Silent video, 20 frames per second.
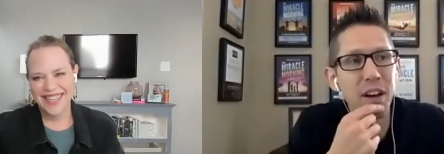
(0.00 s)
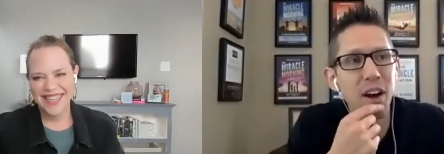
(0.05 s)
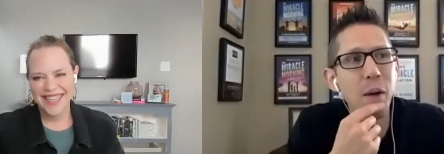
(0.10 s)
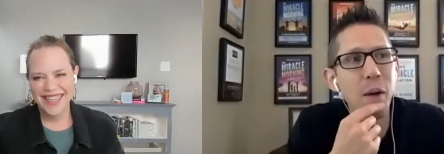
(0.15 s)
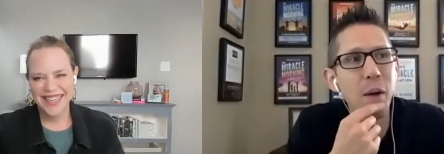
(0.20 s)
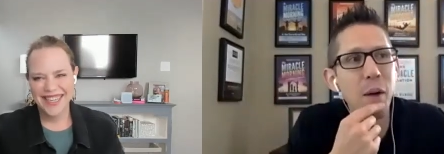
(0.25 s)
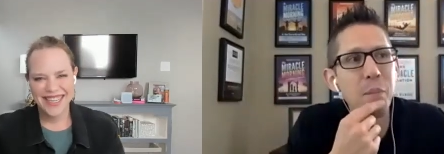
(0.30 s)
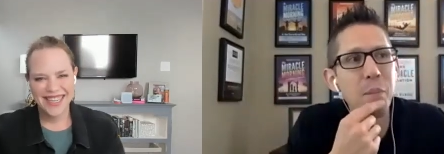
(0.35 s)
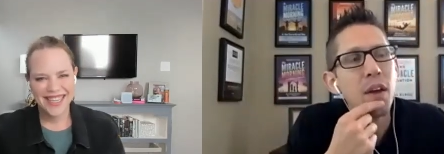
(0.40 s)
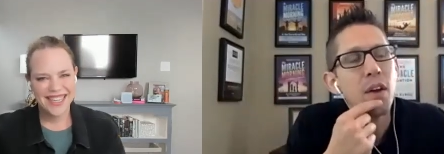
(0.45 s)

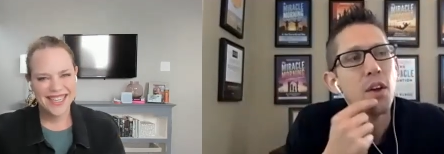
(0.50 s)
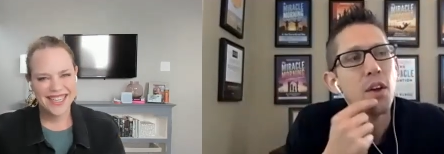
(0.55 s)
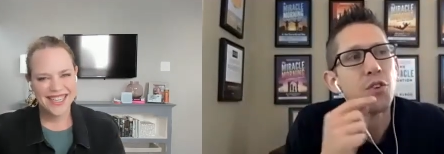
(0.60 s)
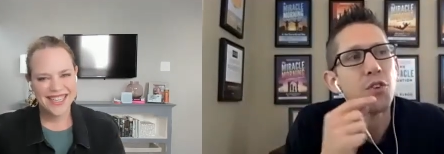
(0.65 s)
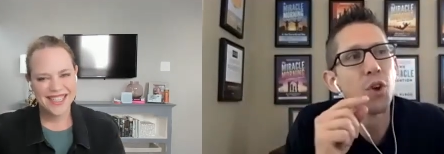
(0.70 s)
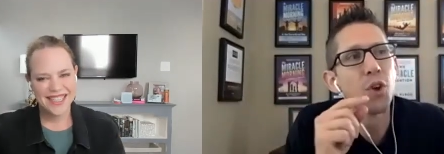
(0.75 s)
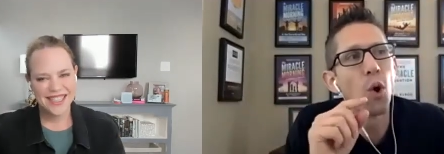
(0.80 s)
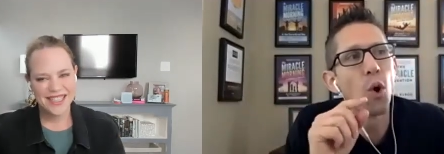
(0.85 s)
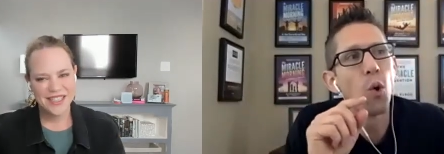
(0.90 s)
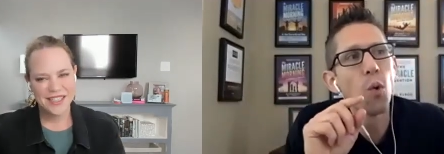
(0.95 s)
Speaker 1: Um,
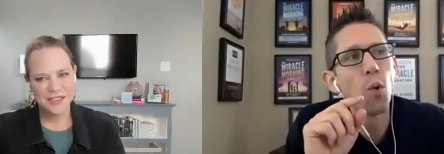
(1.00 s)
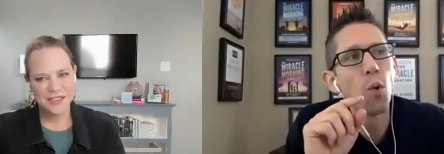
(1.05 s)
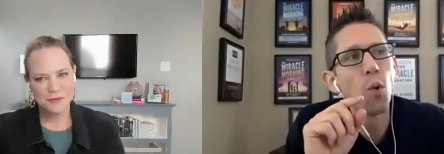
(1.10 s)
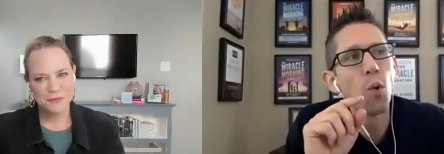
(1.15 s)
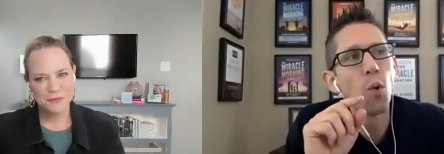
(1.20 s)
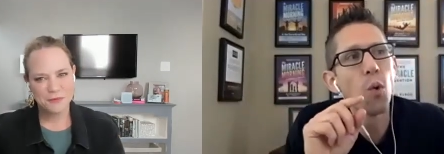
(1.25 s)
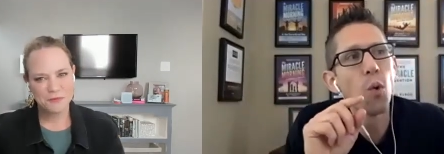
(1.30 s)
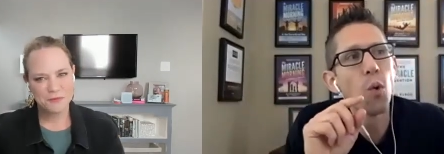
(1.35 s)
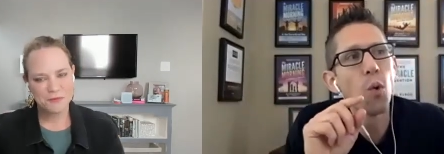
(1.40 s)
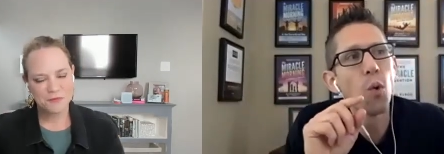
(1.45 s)
so,
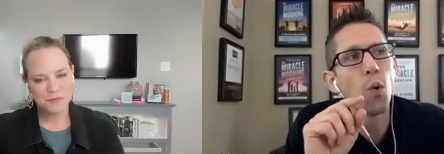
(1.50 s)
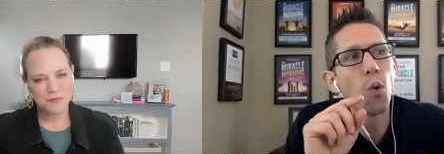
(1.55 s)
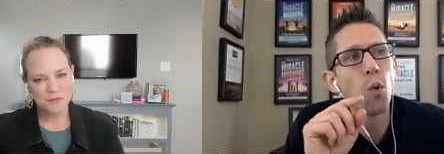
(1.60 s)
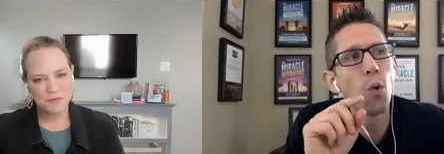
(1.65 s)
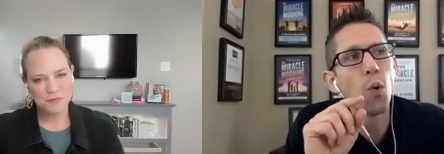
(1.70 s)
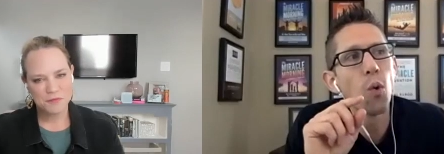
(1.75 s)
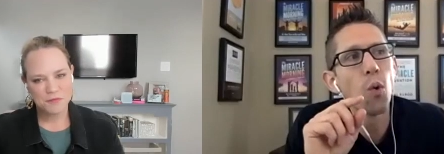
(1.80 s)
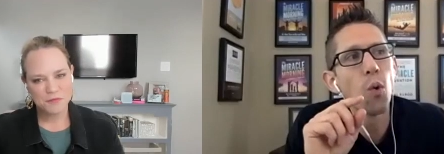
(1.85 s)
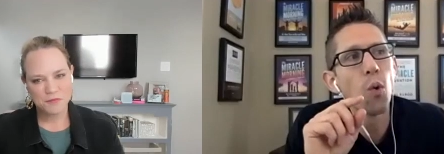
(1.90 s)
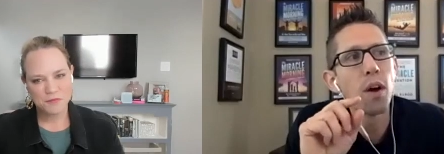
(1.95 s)

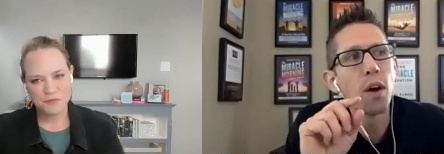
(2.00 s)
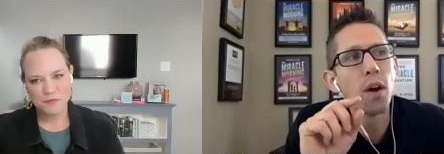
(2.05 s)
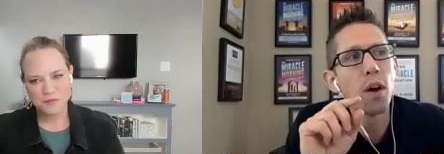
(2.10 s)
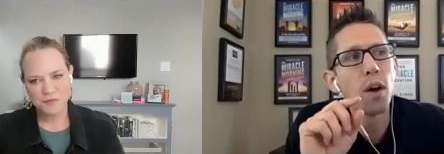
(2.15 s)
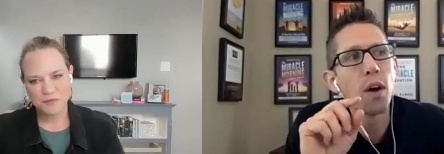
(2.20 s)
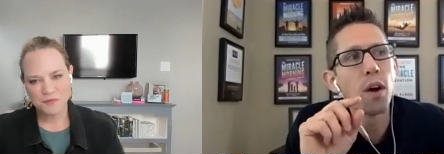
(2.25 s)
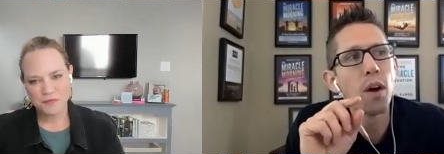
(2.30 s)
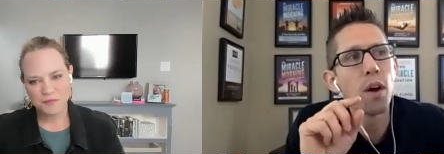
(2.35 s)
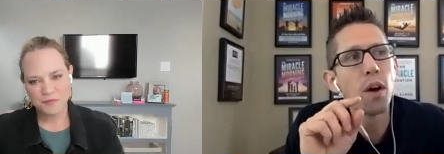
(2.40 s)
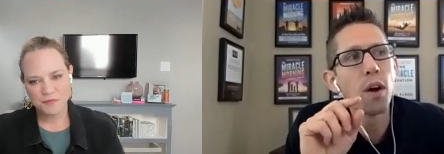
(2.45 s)
so yeah,
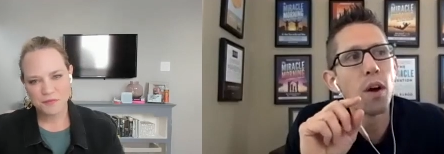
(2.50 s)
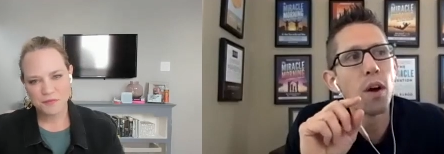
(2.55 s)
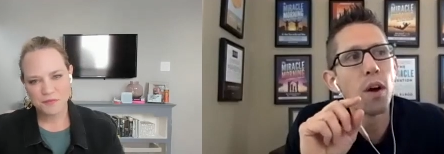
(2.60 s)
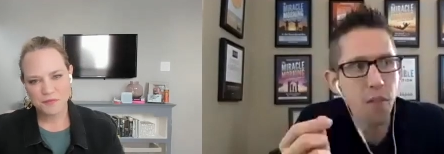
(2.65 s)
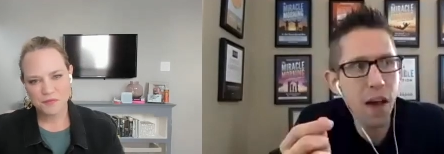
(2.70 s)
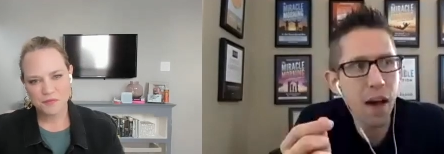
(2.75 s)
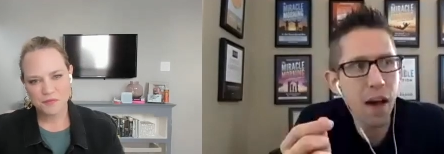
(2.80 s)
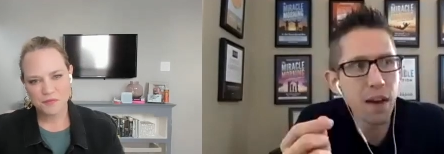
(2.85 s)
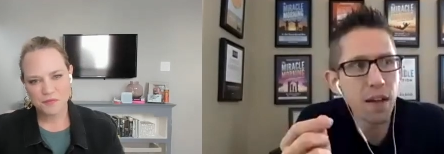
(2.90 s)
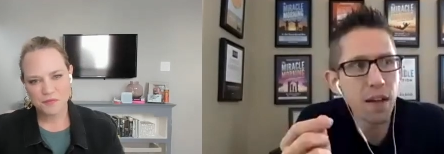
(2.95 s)
so my
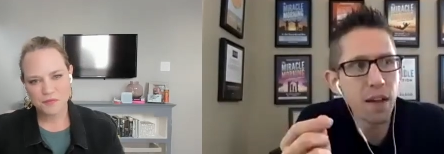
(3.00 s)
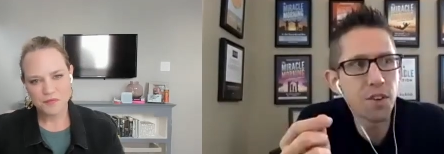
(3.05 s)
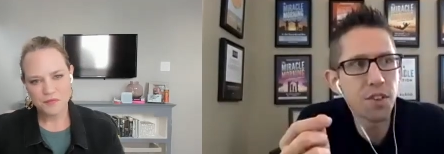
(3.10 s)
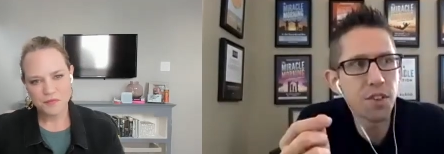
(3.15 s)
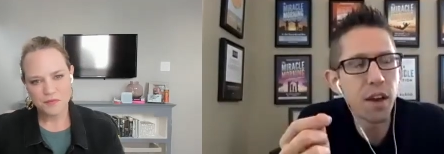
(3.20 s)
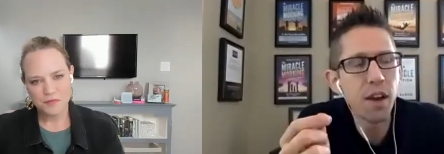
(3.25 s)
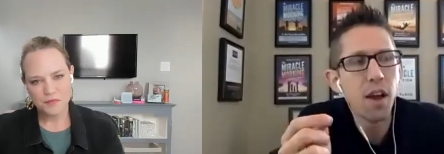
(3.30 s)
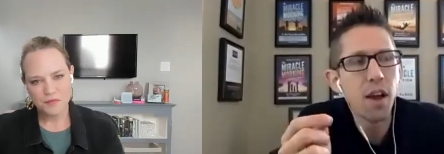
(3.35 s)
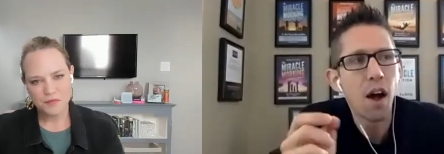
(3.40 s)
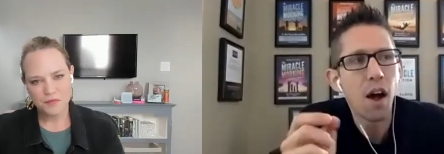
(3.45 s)
thought on that
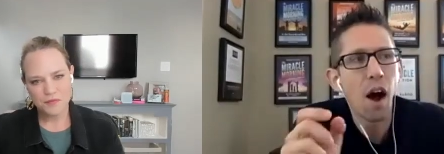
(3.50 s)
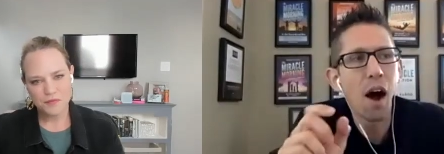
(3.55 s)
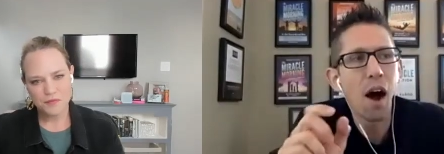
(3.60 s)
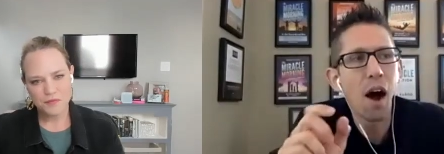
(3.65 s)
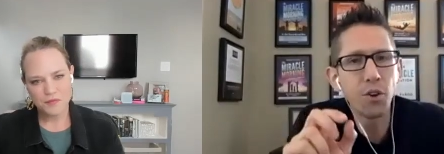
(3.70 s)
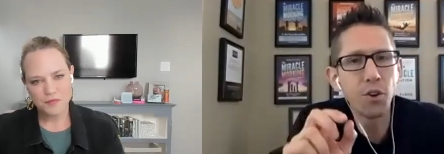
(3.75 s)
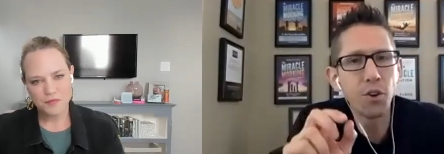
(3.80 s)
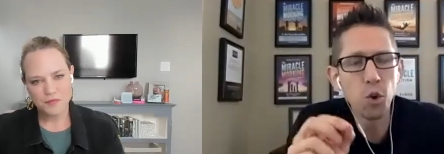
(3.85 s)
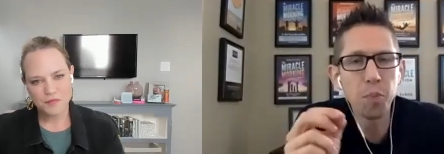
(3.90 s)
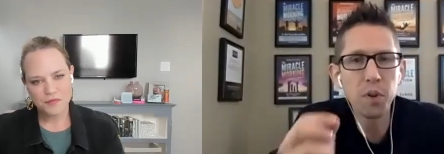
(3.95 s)
is that
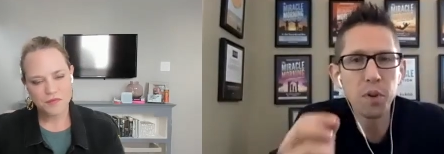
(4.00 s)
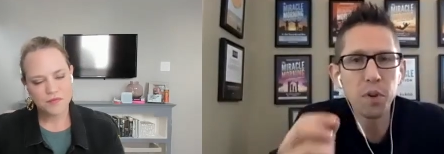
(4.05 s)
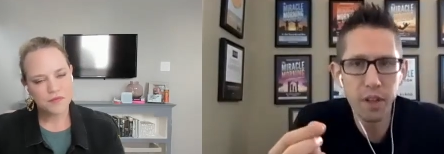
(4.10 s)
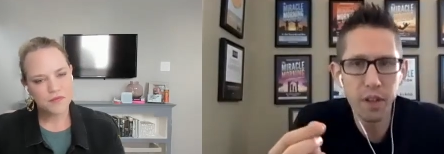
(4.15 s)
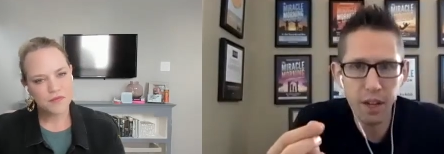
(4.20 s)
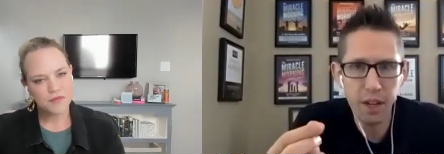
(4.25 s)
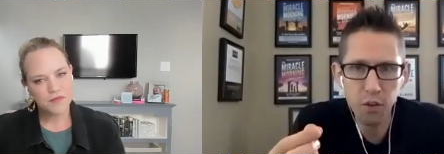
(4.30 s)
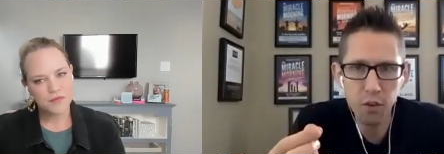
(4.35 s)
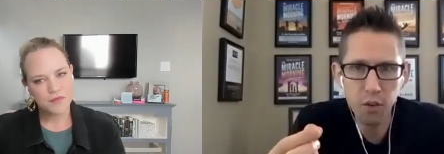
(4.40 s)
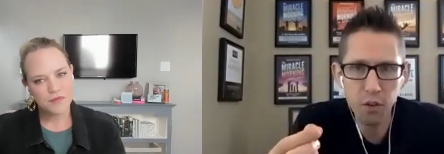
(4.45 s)
I do
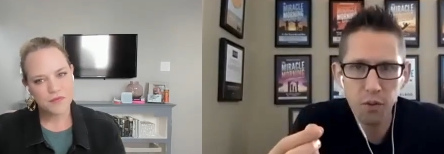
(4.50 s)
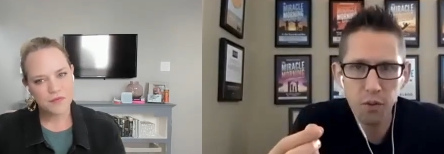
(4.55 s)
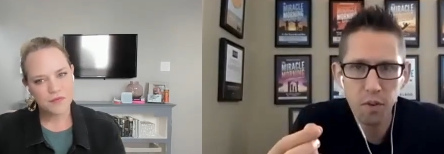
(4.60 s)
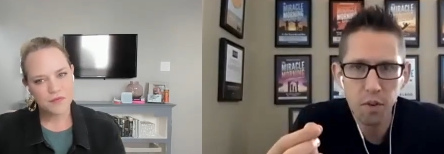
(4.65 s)
believe